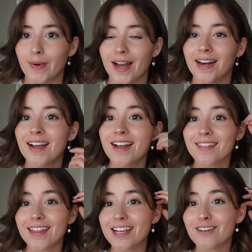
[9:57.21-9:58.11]
But
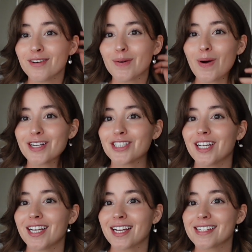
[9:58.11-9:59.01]
thank you for watching.